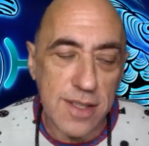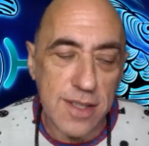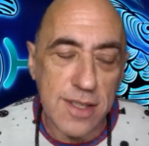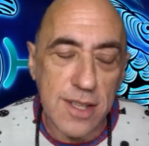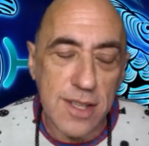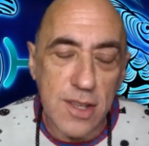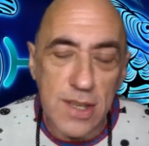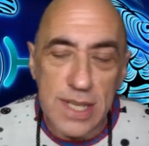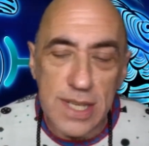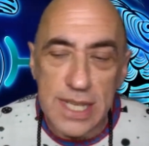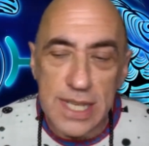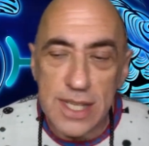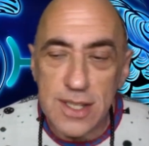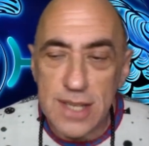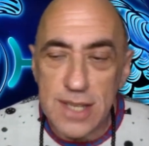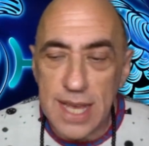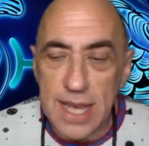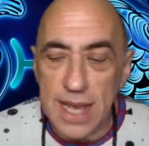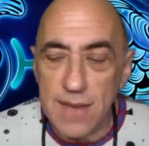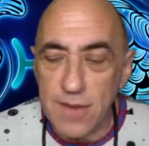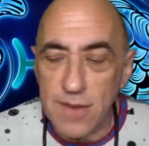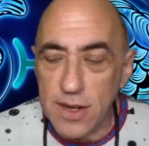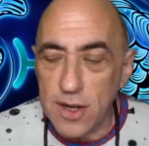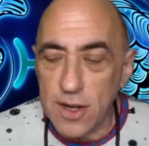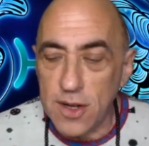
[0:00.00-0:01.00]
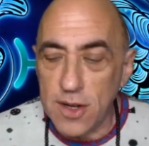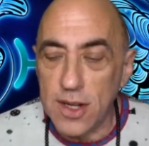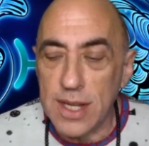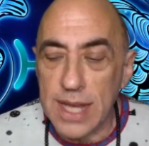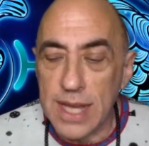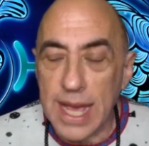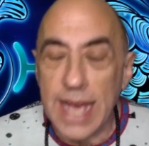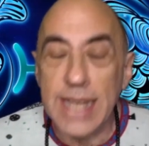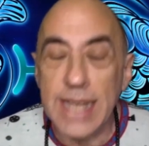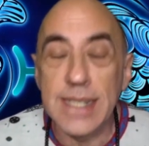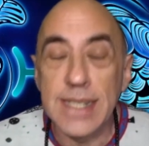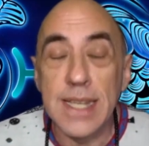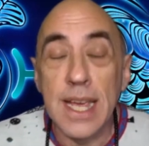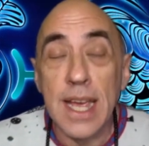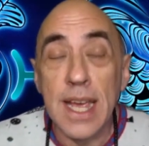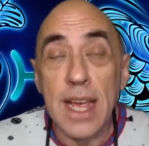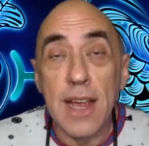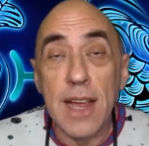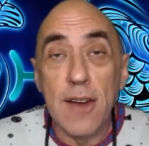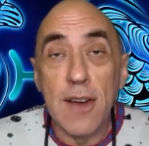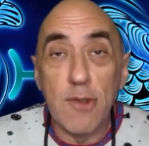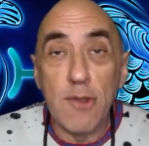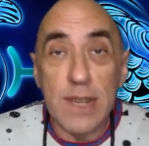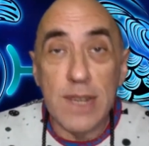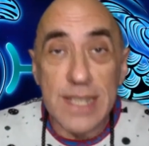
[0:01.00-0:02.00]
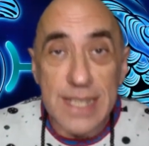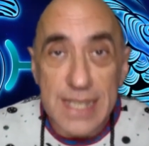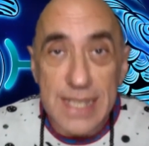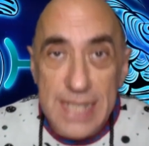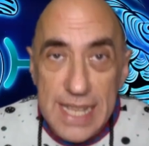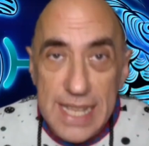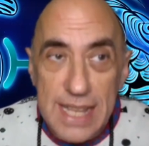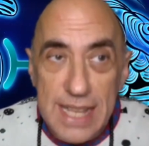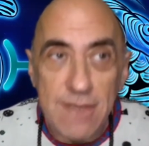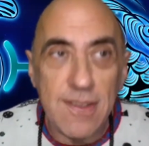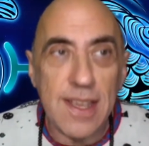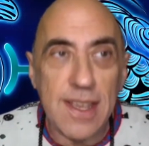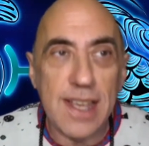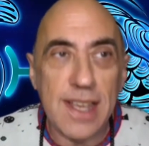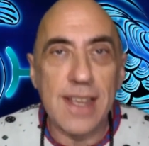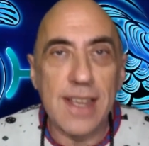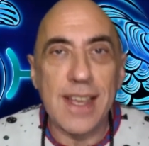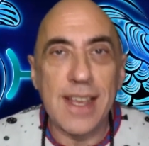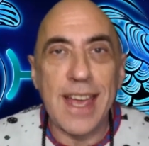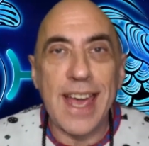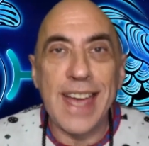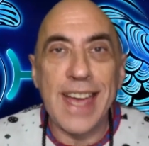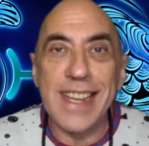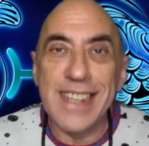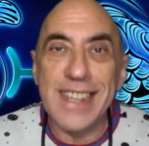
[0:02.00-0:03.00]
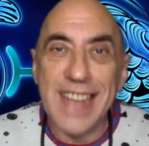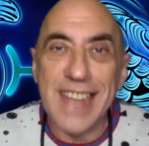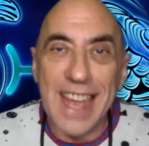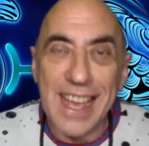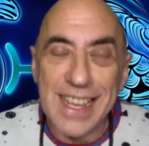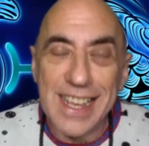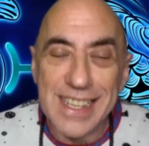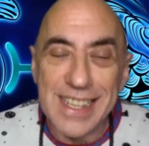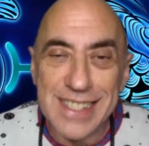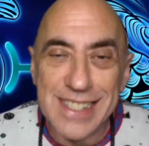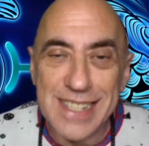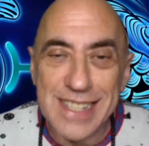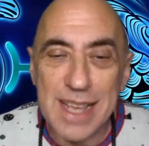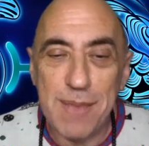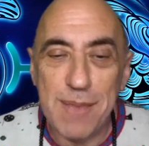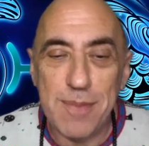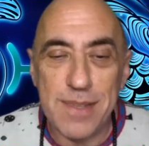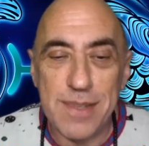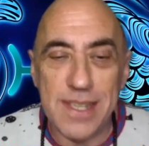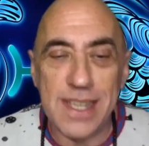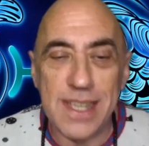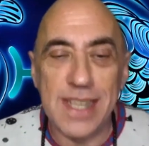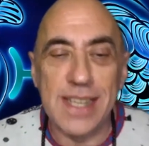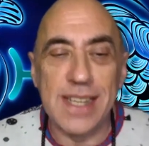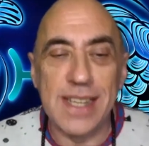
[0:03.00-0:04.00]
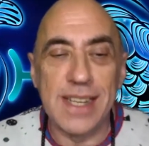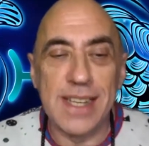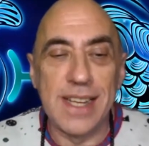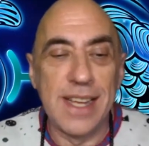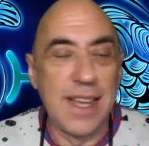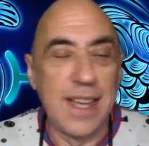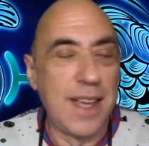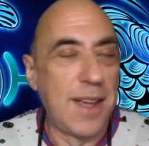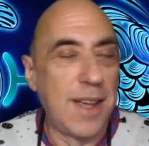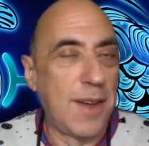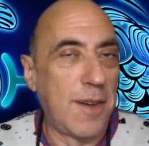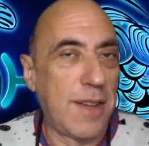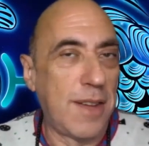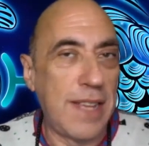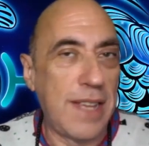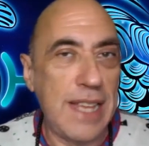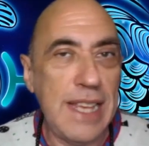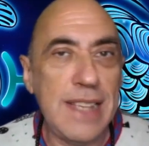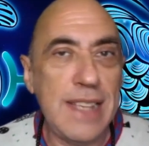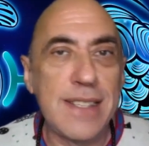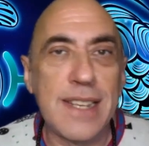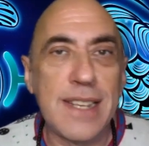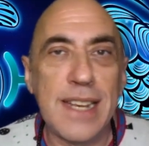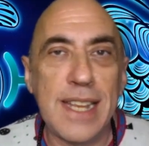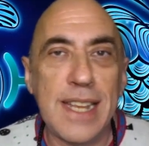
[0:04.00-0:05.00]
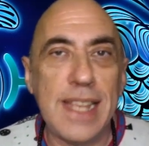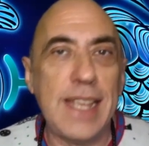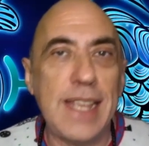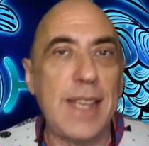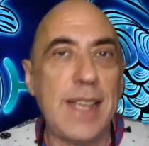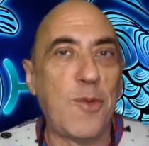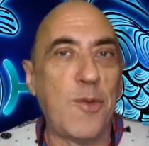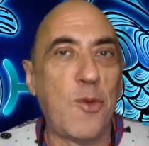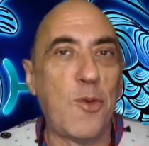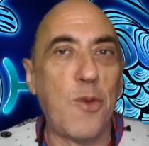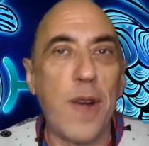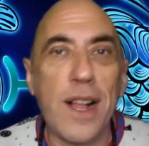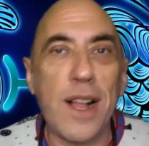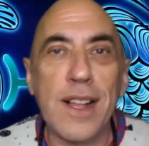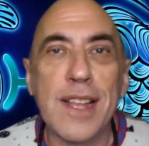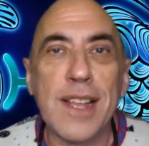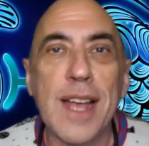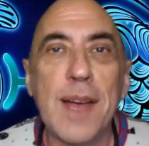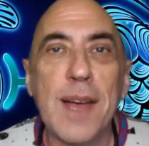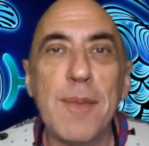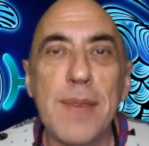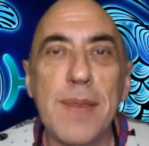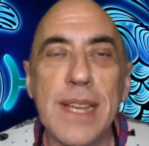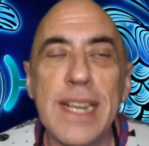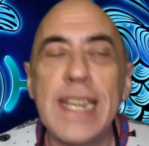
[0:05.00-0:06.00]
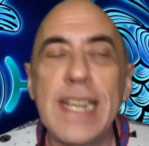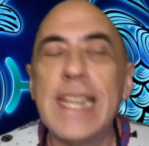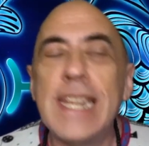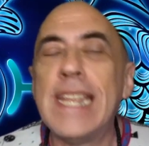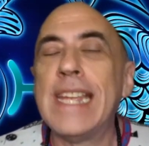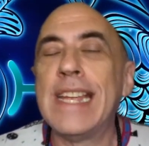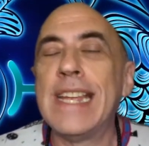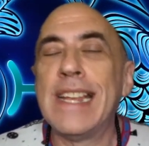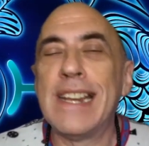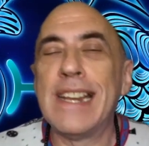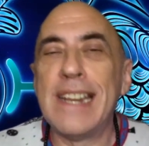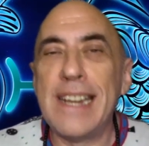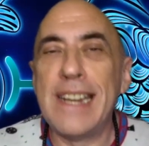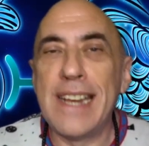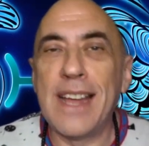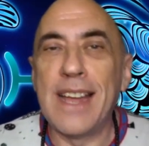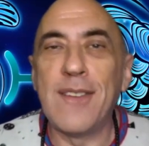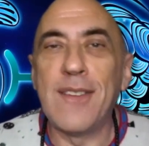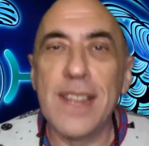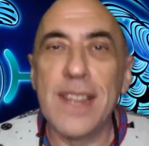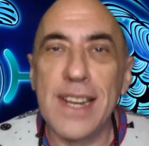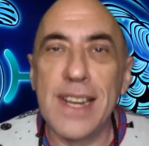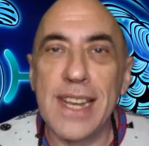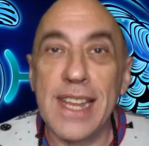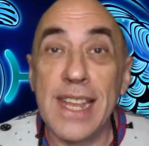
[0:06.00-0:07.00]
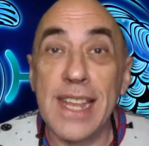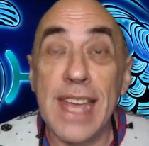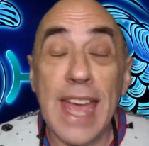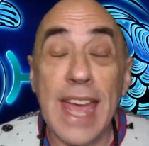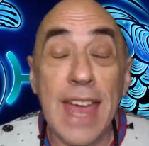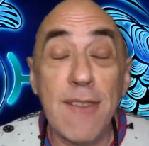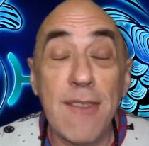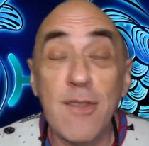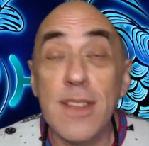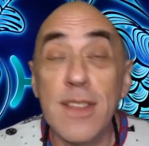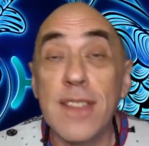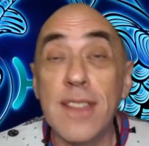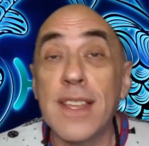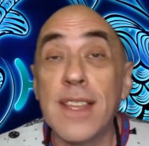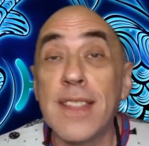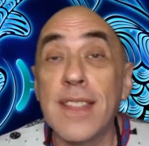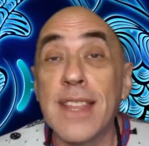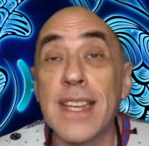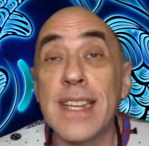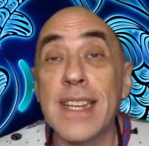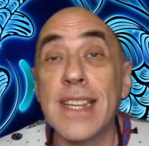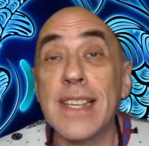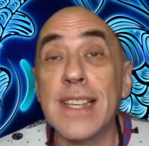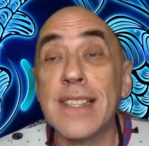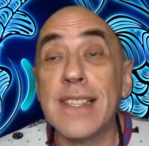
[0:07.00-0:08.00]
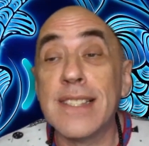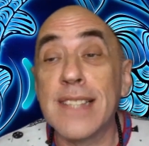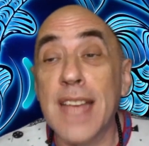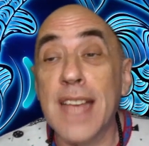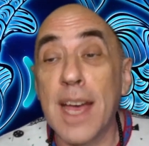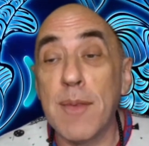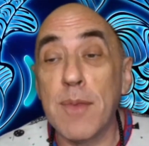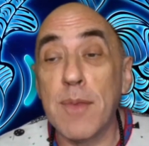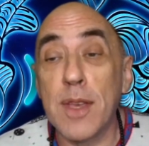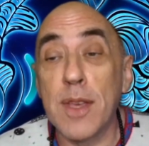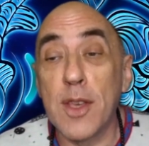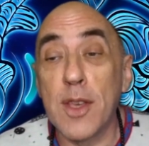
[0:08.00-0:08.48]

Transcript: So you need to have a look at receiving and accepting easily, welcomingly, lovingly everything that is coming